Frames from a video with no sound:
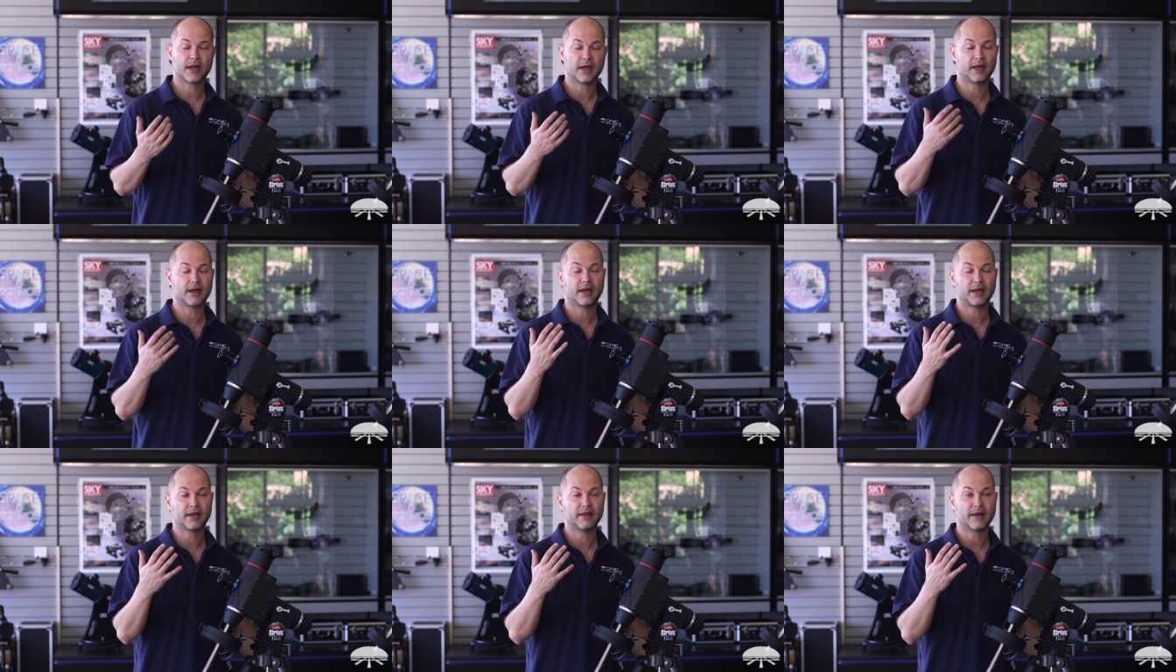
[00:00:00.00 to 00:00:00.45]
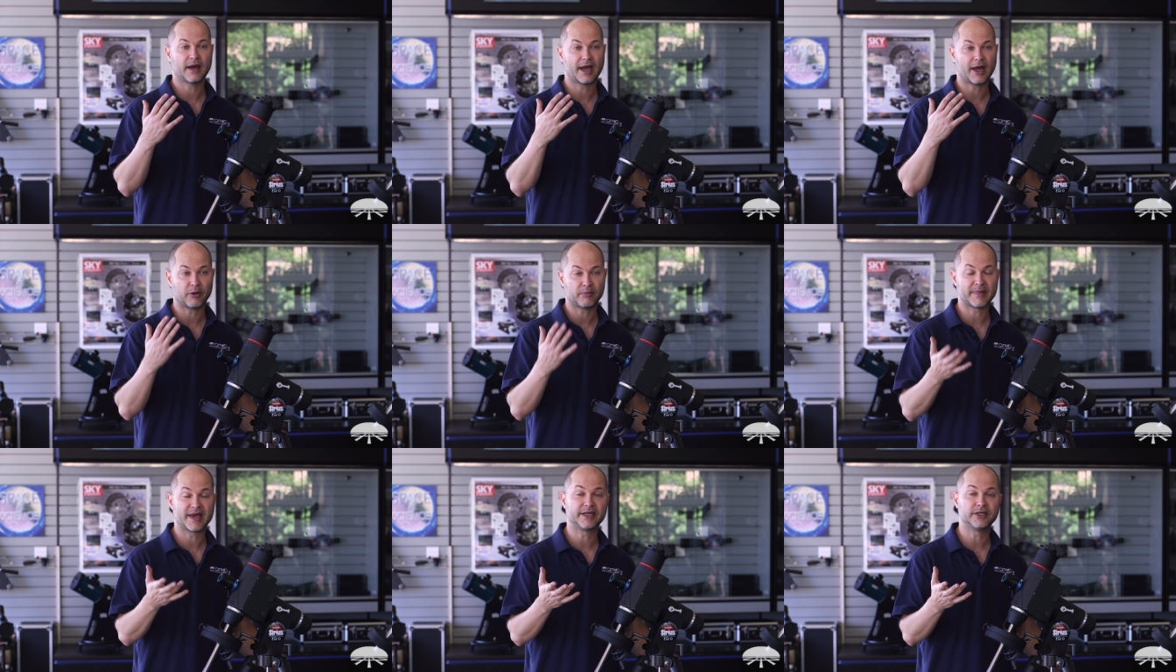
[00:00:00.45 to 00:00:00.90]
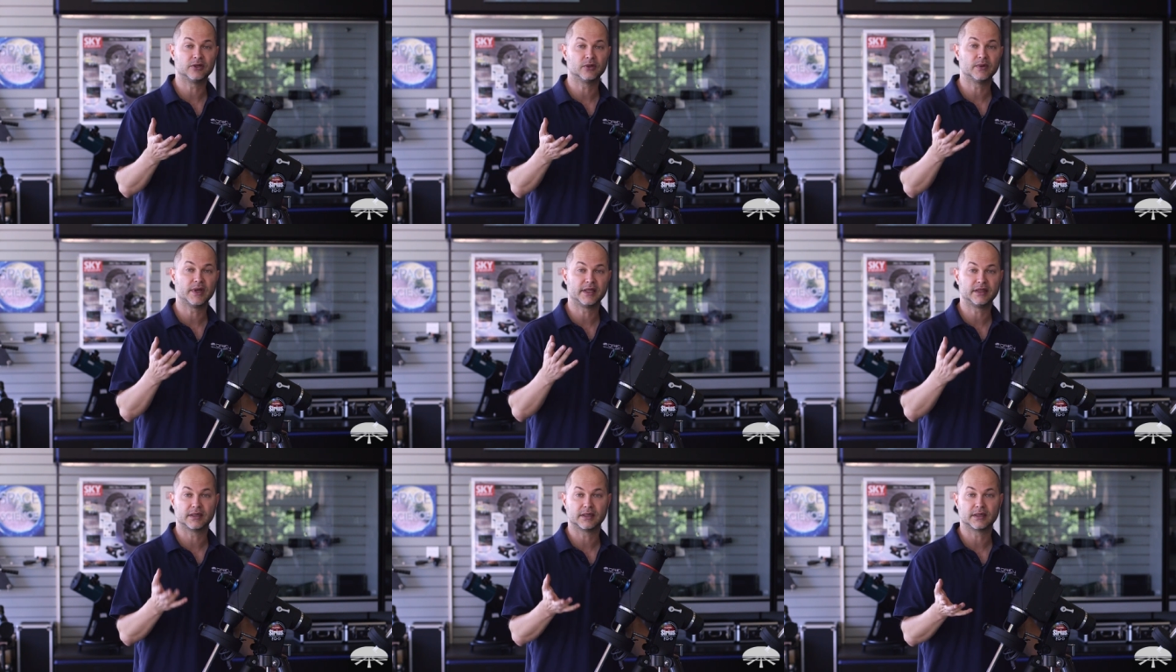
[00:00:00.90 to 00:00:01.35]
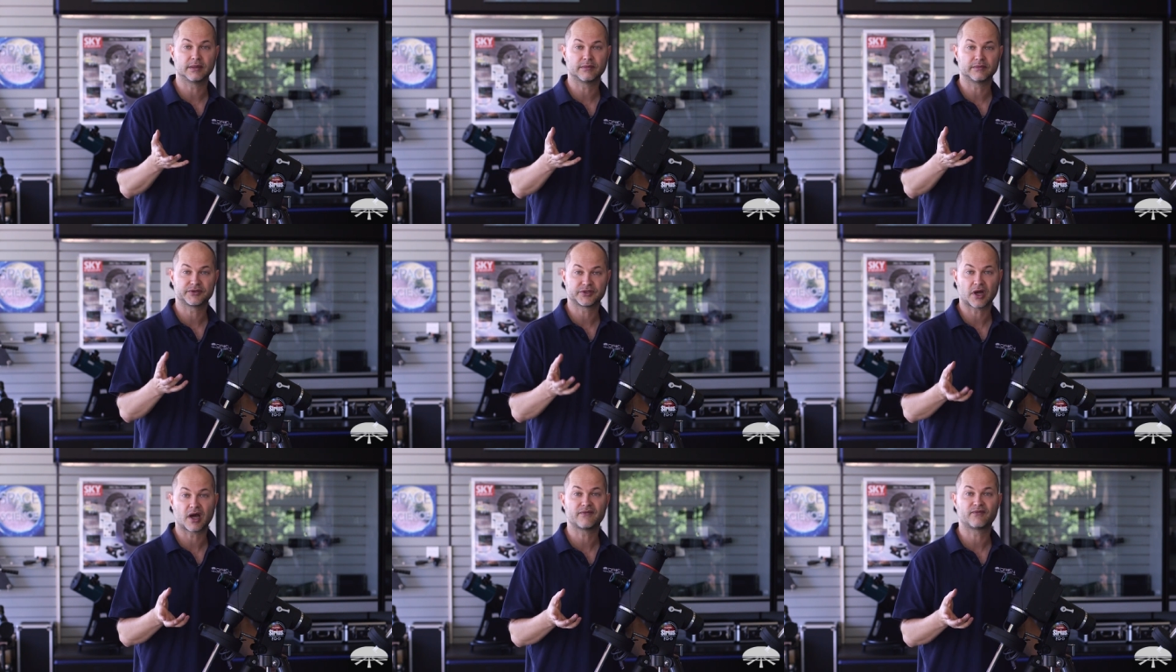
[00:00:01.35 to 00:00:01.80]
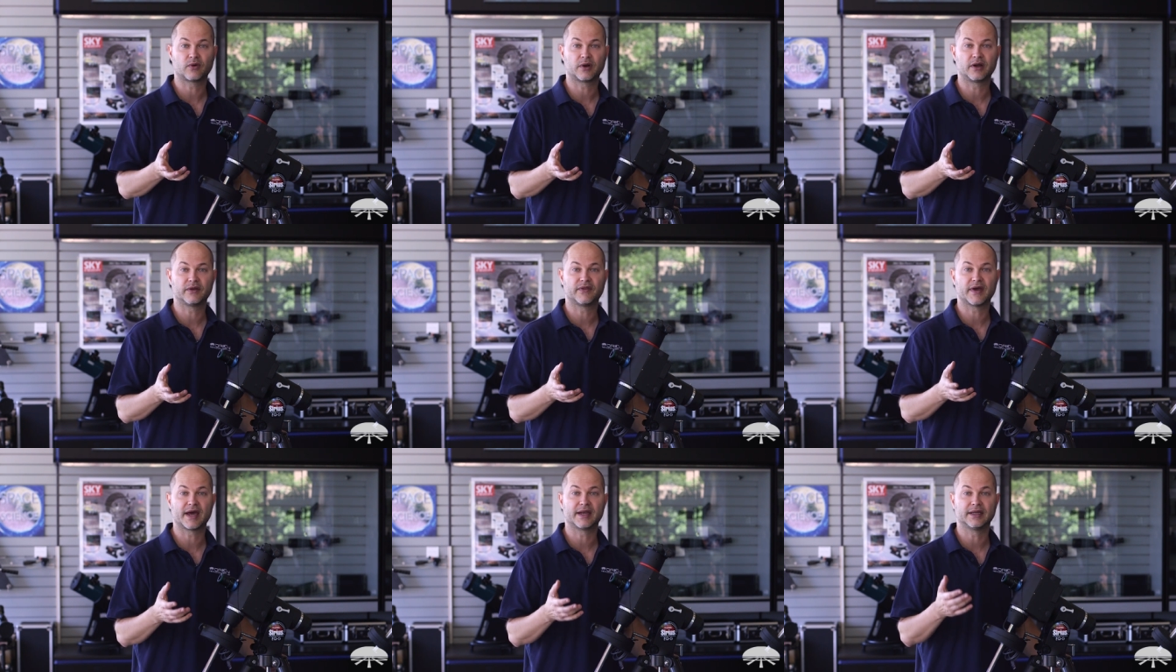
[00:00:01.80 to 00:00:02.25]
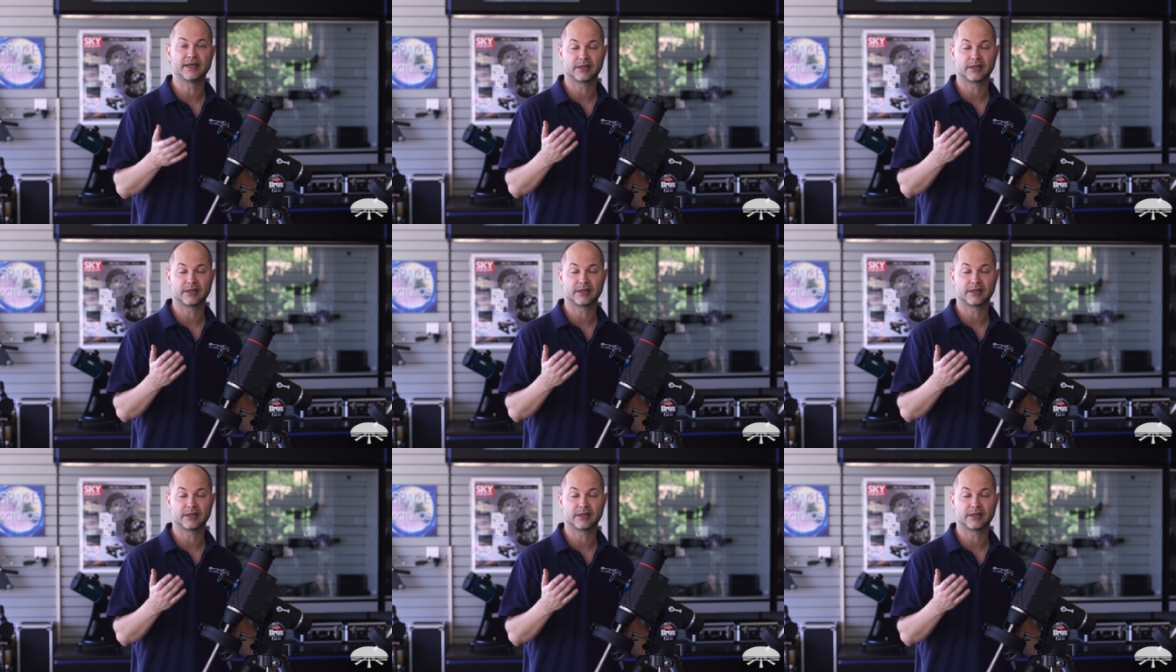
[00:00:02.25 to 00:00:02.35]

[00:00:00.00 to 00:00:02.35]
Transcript: uh, a help menu in the software that